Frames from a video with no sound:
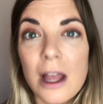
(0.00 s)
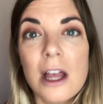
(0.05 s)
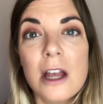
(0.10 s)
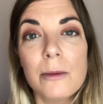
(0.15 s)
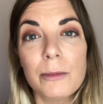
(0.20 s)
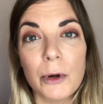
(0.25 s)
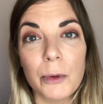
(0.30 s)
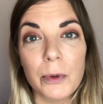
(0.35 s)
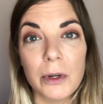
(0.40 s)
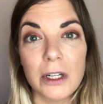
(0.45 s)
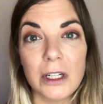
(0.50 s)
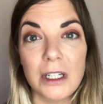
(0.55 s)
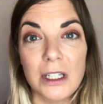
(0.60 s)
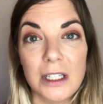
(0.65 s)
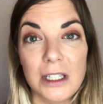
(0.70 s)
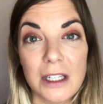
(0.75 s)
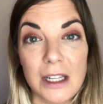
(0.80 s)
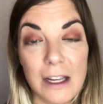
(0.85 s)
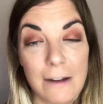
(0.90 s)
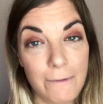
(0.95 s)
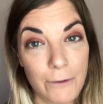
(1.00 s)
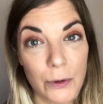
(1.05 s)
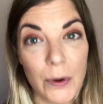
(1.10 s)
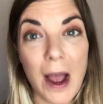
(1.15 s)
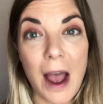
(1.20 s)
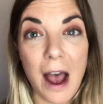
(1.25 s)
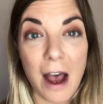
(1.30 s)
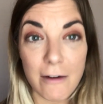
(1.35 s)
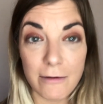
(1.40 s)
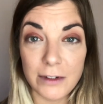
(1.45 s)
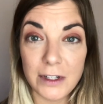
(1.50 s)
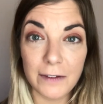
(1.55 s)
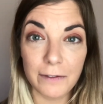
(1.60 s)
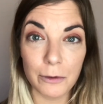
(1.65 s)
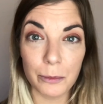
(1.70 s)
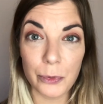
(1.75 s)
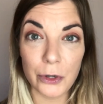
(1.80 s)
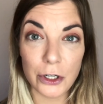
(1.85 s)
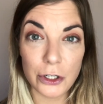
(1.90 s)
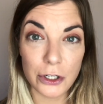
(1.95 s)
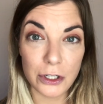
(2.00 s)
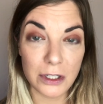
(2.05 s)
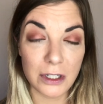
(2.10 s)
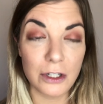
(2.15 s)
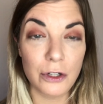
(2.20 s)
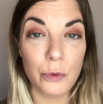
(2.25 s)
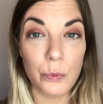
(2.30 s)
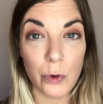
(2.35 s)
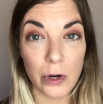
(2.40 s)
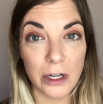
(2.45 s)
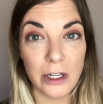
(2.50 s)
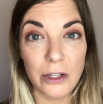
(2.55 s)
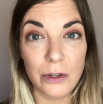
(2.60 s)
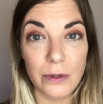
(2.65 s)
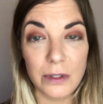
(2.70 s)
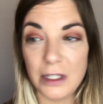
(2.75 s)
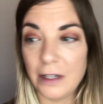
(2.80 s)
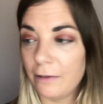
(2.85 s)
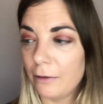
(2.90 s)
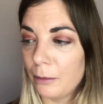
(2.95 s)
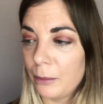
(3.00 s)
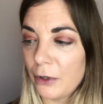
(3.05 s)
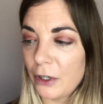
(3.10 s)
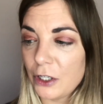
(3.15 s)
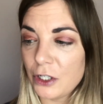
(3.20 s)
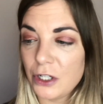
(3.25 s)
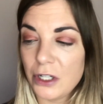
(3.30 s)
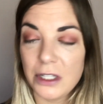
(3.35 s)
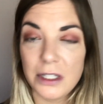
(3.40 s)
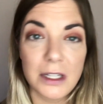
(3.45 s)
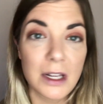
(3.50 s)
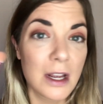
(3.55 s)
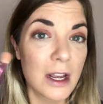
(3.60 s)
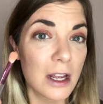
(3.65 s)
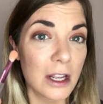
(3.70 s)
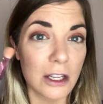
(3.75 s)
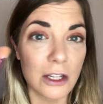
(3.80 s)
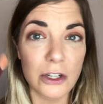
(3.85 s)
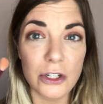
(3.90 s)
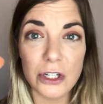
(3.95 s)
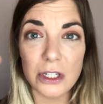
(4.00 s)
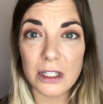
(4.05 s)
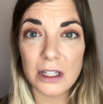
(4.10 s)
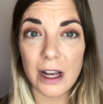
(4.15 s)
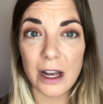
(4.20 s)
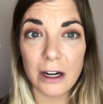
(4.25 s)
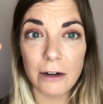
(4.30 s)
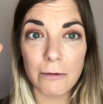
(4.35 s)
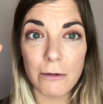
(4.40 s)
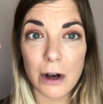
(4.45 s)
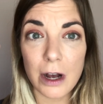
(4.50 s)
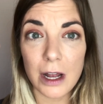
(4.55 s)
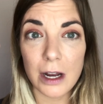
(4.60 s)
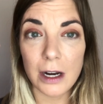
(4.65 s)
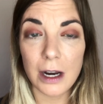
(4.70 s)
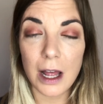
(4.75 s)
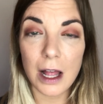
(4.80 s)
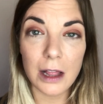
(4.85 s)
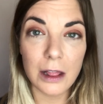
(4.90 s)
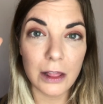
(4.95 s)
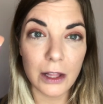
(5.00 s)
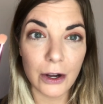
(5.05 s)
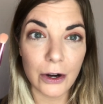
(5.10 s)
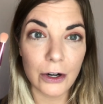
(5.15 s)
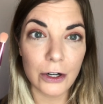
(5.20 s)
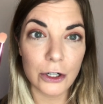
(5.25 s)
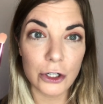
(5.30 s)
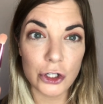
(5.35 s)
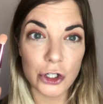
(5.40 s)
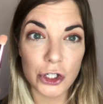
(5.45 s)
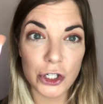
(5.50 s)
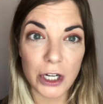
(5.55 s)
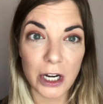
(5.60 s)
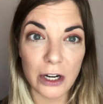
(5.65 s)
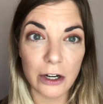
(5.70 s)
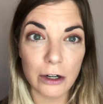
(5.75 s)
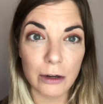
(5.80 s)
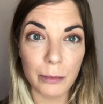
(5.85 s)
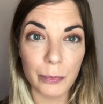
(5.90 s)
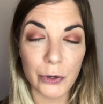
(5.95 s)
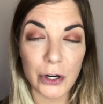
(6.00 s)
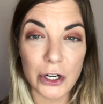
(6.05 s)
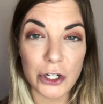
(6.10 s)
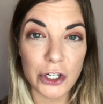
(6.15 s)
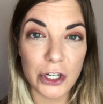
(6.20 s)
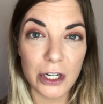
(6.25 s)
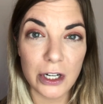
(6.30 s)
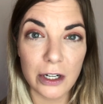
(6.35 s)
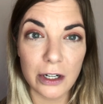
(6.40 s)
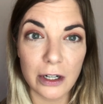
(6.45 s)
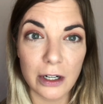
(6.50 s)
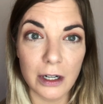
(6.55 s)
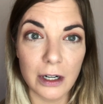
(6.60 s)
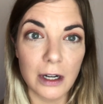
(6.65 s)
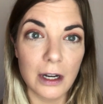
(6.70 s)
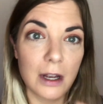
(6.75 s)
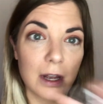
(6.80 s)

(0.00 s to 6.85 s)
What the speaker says: But we're gonna, if you have different brushes and you wanna use different brushes, you just kind of want a large shader brush here.